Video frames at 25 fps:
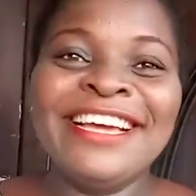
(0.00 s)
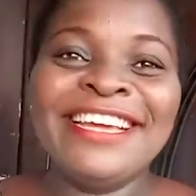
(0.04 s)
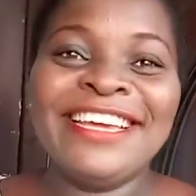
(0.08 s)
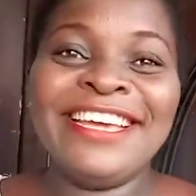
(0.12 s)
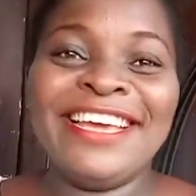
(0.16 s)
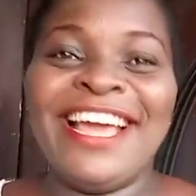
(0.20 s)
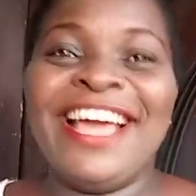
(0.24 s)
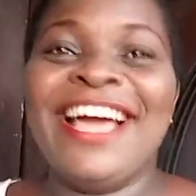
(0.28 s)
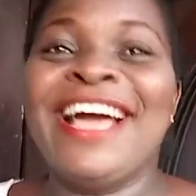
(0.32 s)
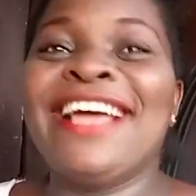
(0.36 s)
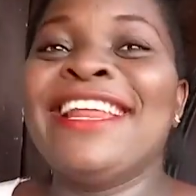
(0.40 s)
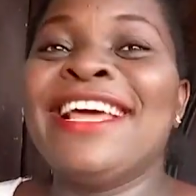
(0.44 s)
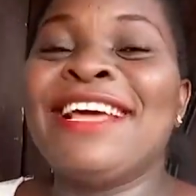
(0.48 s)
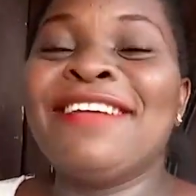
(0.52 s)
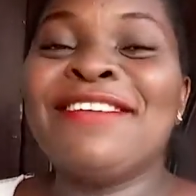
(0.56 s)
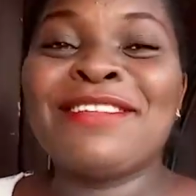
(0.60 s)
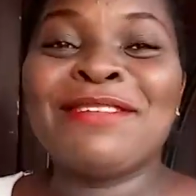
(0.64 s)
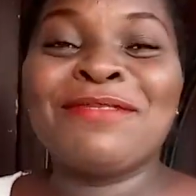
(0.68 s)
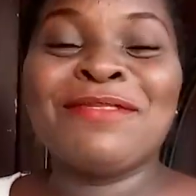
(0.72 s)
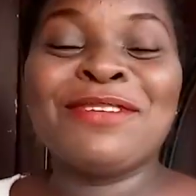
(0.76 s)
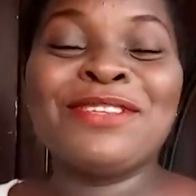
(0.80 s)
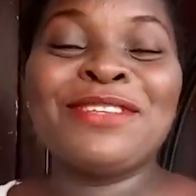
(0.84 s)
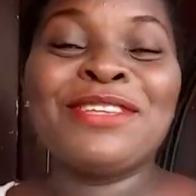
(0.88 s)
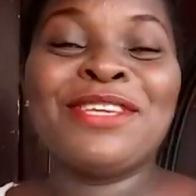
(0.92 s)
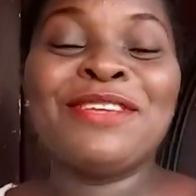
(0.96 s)
Yeah, there are
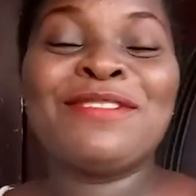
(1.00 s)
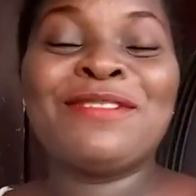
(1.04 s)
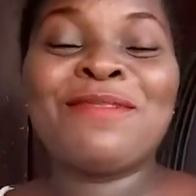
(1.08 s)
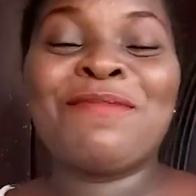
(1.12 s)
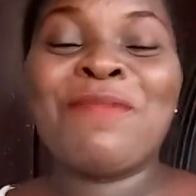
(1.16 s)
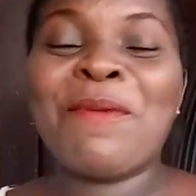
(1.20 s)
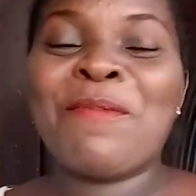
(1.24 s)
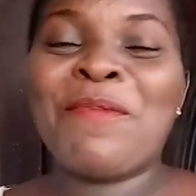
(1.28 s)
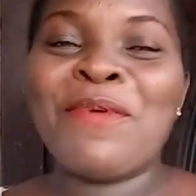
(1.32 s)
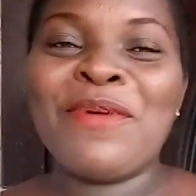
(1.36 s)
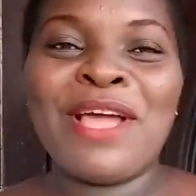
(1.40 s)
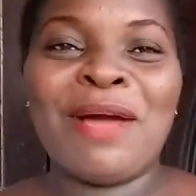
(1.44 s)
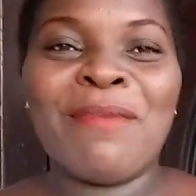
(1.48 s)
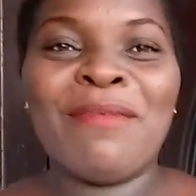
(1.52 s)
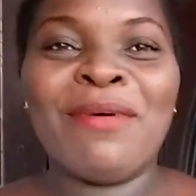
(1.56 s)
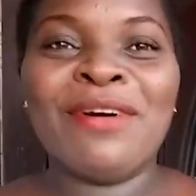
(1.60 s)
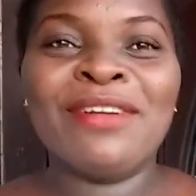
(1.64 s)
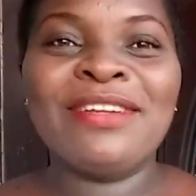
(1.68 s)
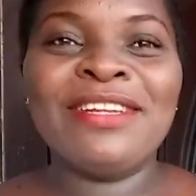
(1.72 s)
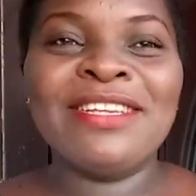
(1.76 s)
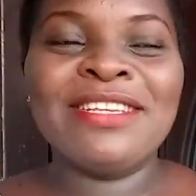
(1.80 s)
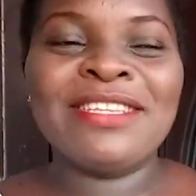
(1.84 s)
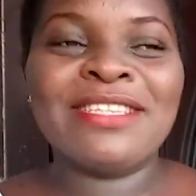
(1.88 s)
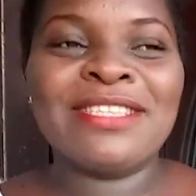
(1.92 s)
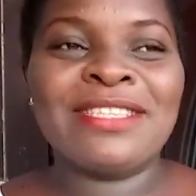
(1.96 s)
some things to give to people here
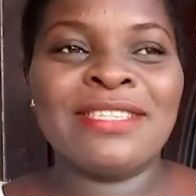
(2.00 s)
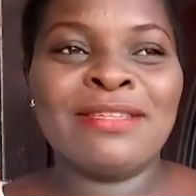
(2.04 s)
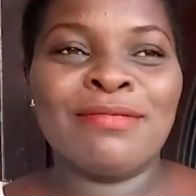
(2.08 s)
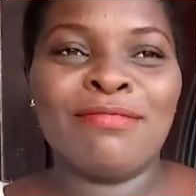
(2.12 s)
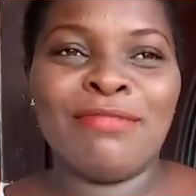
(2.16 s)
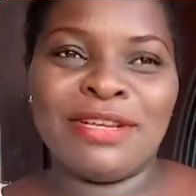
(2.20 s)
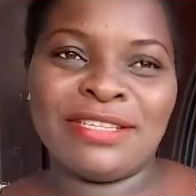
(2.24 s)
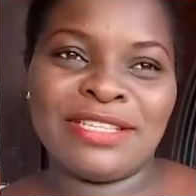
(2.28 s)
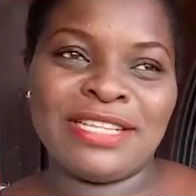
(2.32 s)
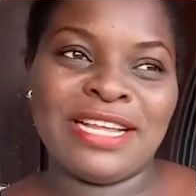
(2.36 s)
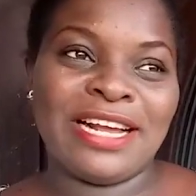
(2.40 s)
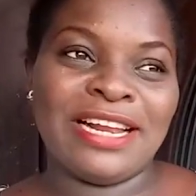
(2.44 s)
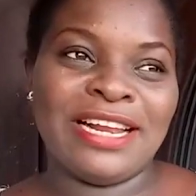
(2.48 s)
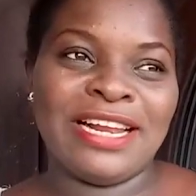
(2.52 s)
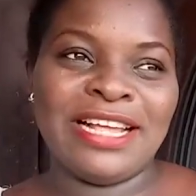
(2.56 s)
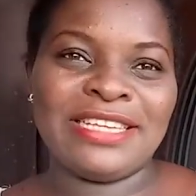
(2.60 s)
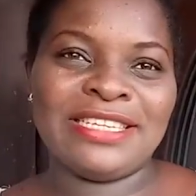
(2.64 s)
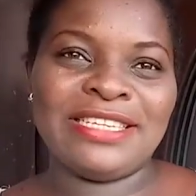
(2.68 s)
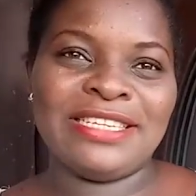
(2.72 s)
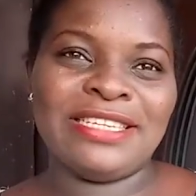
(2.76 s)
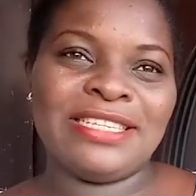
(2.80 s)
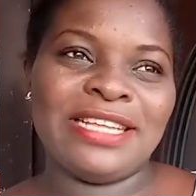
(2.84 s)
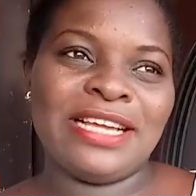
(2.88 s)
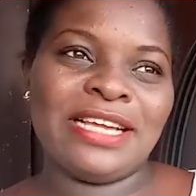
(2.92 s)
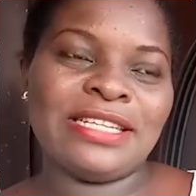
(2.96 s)
about this masterclass,
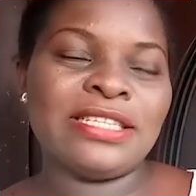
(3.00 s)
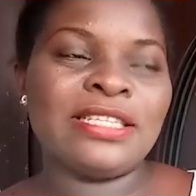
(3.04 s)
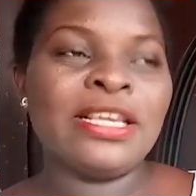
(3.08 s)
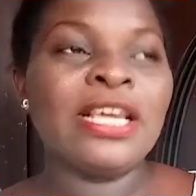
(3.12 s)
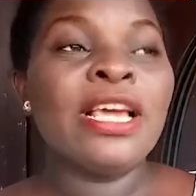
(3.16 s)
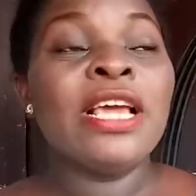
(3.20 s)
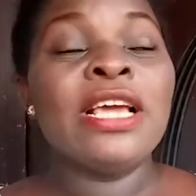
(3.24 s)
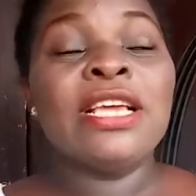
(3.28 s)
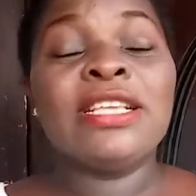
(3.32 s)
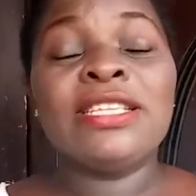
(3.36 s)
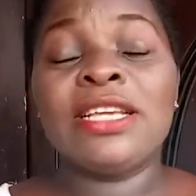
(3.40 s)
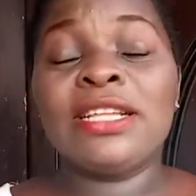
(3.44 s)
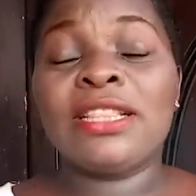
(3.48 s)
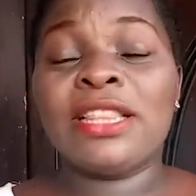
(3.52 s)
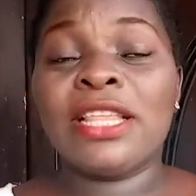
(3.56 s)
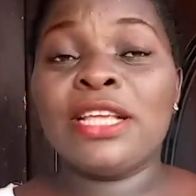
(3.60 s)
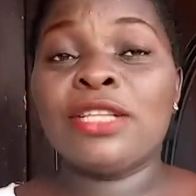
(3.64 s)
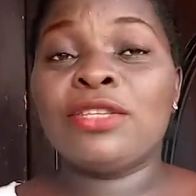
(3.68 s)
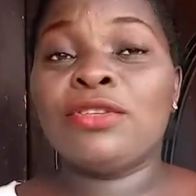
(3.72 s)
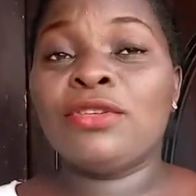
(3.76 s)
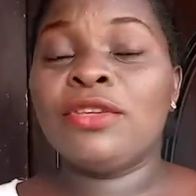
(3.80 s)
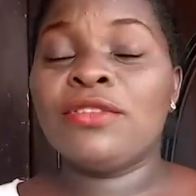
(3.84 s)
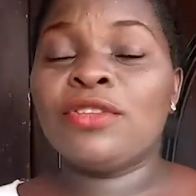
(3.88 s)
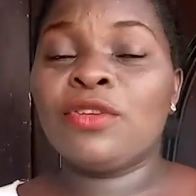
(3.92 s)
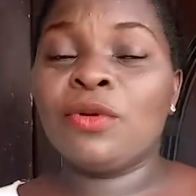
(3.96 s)
is that it's a thing
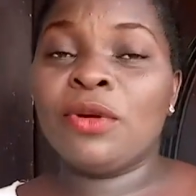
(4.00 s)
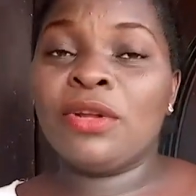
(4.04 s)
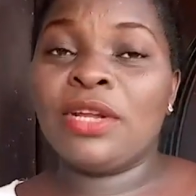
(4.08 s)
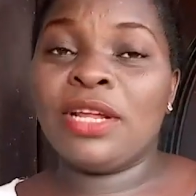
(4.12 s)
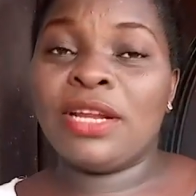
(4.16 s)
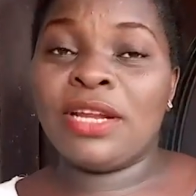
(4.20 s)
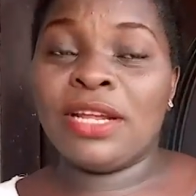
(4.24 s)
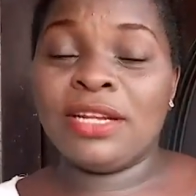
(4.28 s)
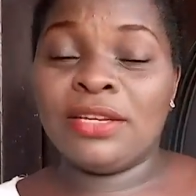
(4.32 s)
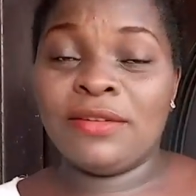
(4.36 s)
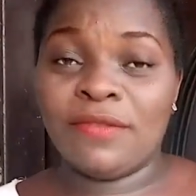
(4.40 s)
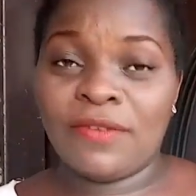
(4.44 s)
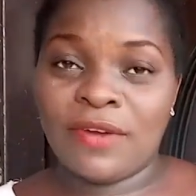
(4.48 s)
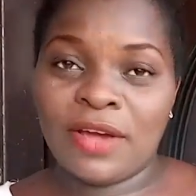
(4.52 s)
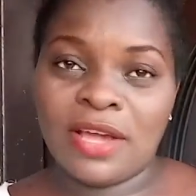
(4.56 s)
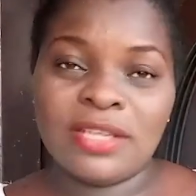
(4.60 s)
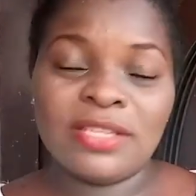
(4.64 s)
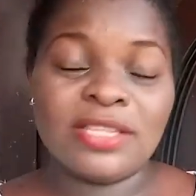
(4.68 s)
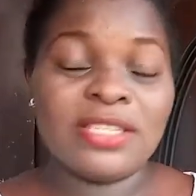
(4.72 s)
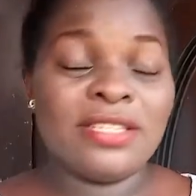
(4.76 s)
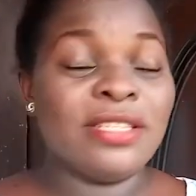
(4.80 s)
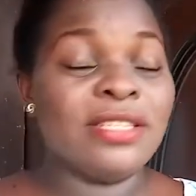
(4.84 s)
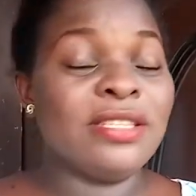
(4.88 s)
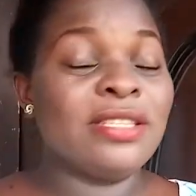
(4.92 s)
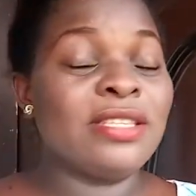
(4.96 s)
to give someone an advice,
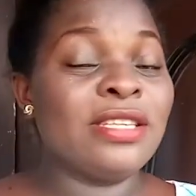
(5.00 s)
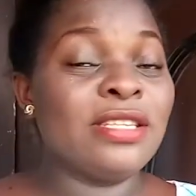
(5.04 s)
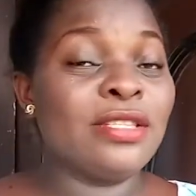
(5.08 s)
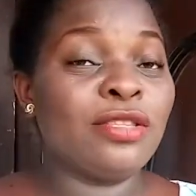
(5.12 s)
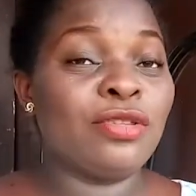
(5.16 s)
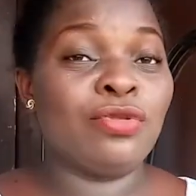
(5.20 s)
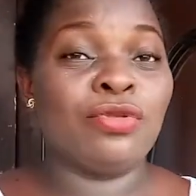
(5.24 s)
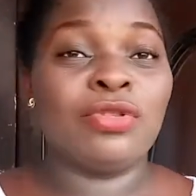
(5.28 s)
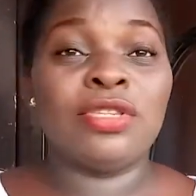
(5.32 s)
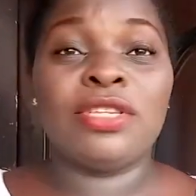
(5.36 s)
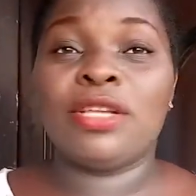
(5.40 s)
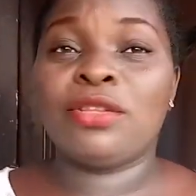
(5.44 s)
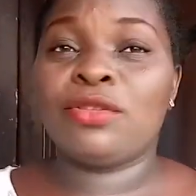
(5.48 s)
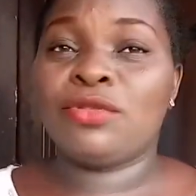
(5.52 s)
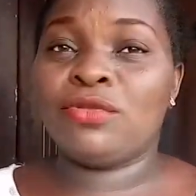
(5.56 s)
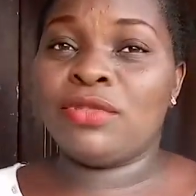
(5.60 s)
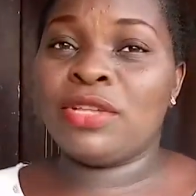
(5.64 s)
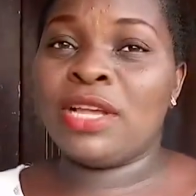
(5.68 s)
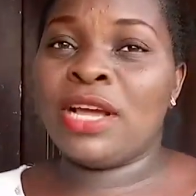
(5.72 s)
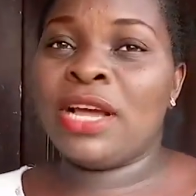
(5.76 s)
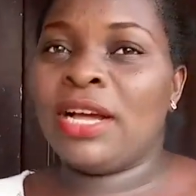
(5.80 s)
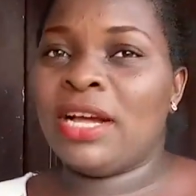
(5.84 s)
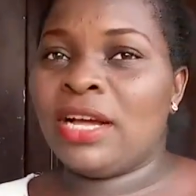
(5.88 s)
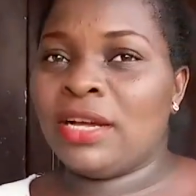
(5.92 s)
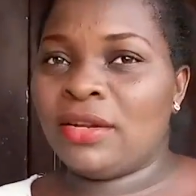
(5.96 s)
it's a thing to take to
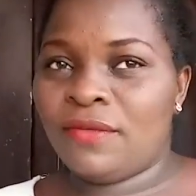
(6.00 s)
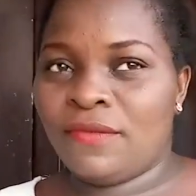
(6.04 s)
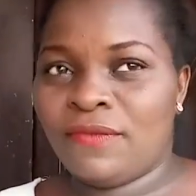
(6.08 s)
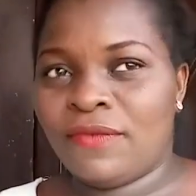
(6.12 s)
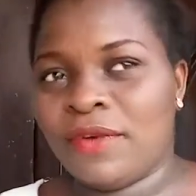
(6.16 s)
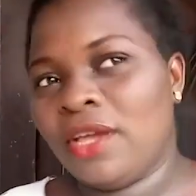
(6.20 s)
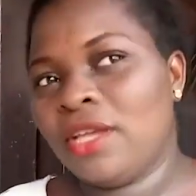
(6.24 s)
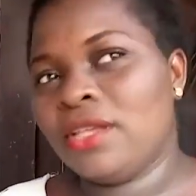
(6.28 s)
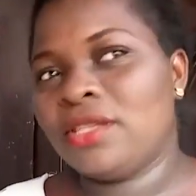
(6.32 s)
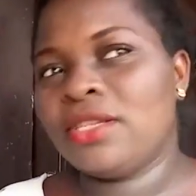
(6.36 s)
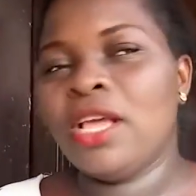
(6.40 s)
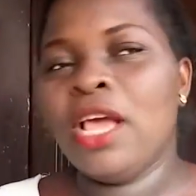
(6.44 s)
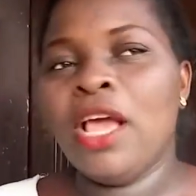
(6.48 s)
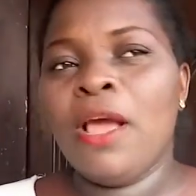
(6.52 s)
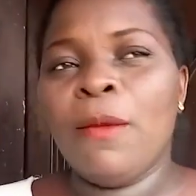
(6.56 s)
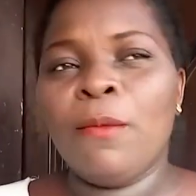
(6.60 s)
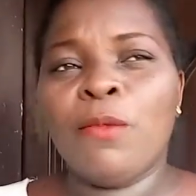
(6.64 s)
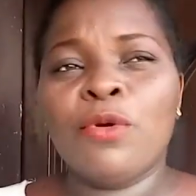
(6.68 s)
that advice.